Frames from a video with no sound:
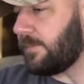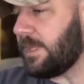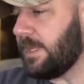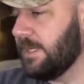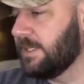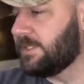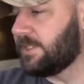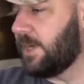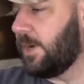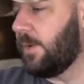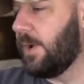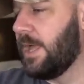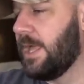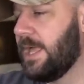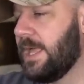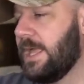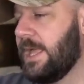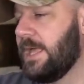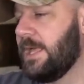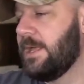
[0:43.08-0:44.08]
So
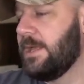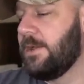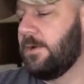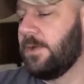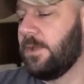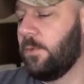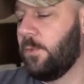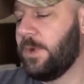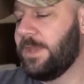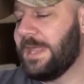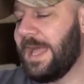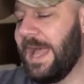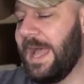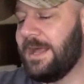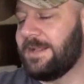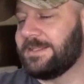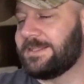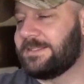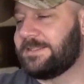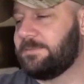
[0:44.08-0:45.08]

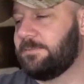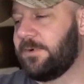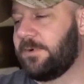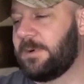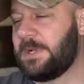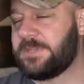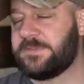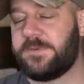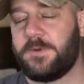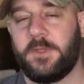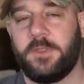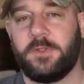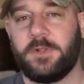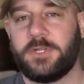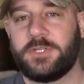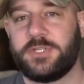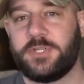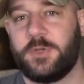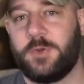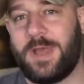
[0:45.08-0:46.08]
without much further
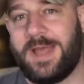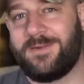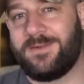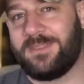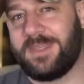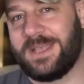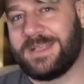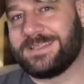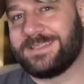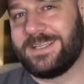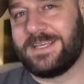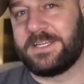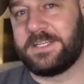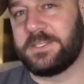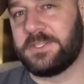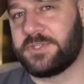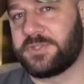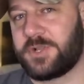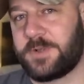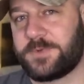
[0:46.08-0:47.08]
ado, everything is linked in
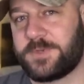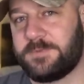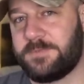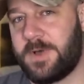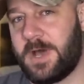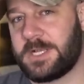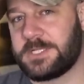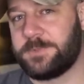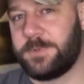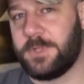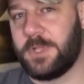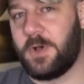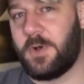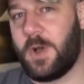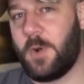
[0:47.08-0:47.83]
the description box below.